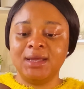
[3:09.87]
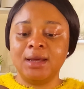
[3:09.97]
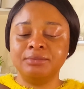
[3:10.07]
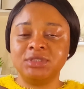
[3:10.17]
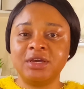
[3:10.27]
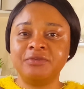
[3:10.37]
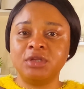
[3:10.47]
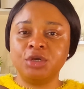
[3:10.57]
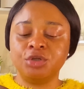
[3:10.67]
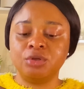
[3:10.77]
I'm
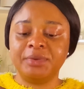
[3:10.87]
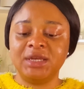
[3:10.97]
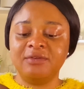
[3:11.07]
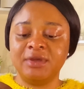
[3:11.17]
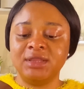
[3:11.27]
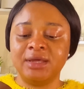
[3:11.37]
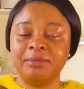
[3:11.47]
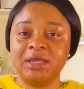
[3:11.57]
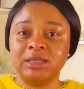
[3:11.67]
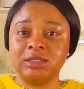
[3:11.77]
definitely going to be leaving them
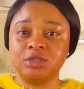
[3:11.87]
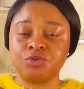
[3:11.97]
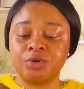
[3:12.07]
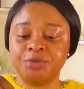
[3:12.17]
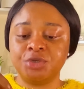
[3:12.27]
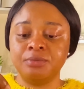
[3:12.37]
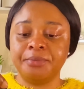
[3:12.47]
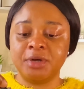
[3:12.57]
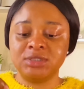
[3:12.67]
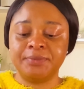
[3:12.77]
in the description
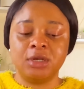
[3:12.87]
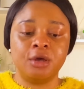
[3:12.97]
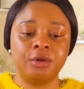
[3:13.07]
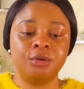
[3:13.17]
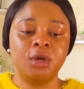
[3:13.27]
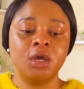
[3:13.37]
box below,